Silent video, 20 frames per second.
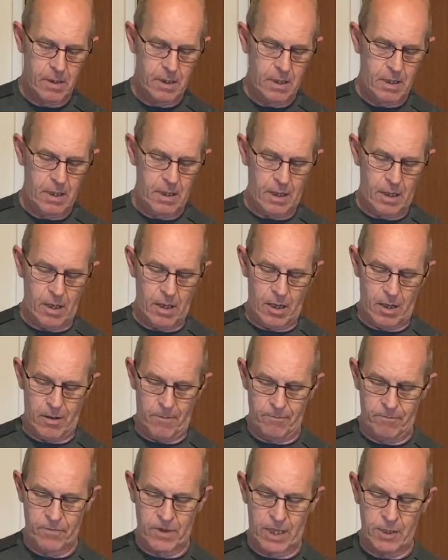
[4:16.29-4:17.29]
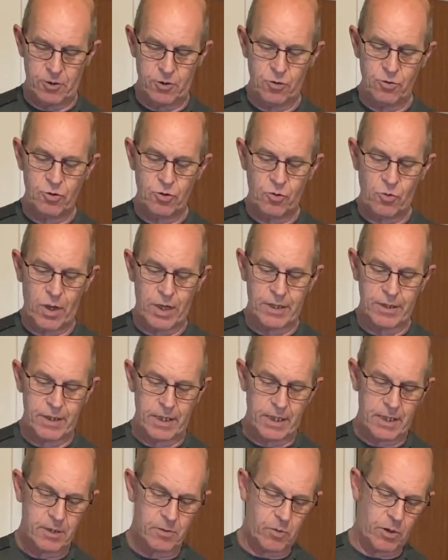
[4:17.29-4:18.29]
They do one of
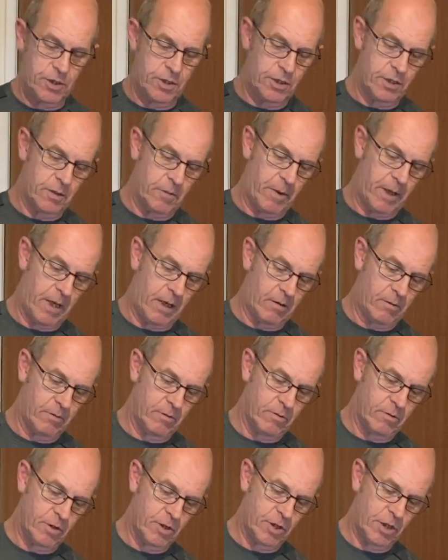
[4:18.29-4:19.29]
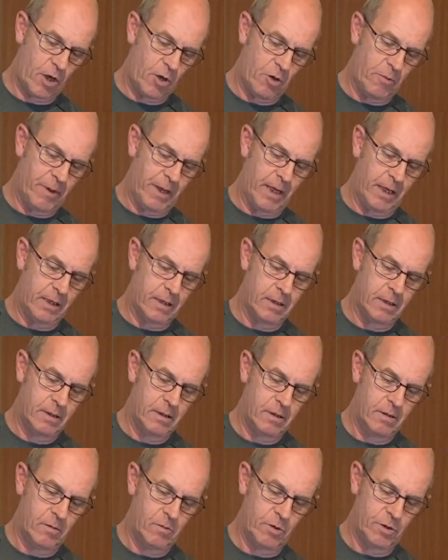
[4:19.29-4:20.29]
these which is about so big,
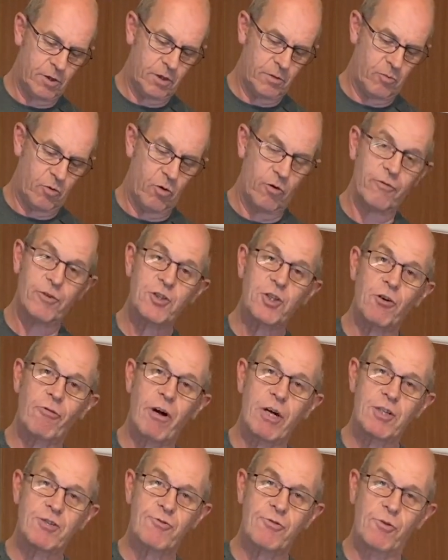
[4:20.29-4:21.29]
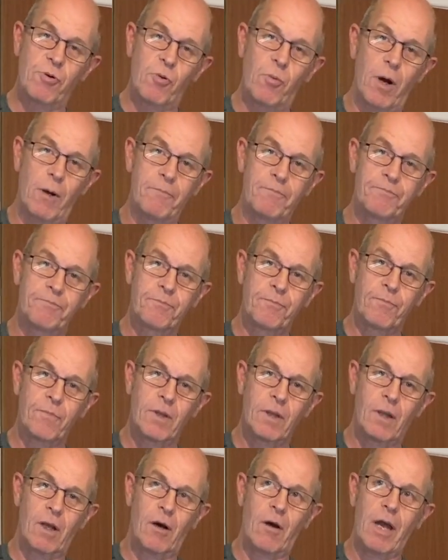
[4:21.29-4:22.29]
which is more of a terrestrial one.
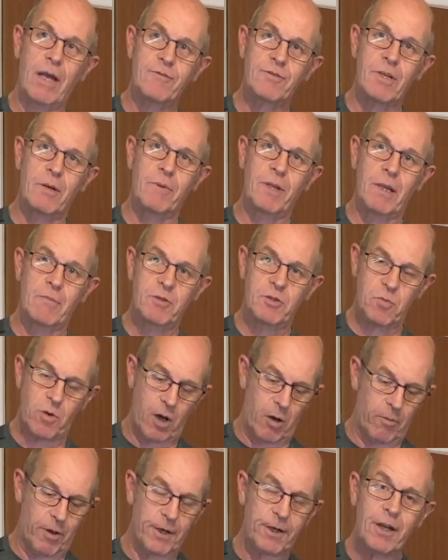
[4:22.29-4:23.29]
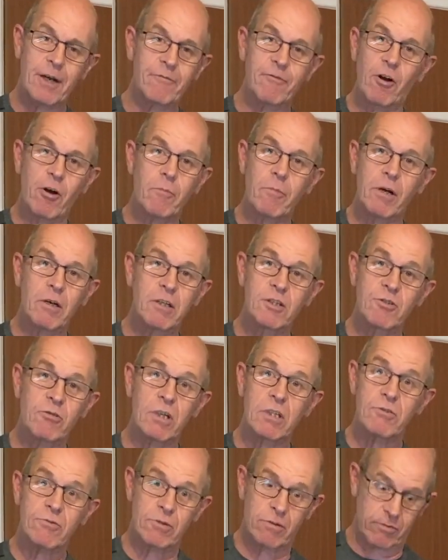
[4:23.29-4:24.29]
I have some of them as well, but I don't have very many
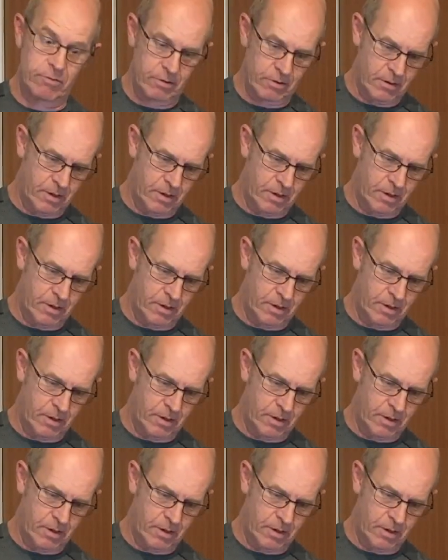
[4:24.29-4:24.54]
terrestrials.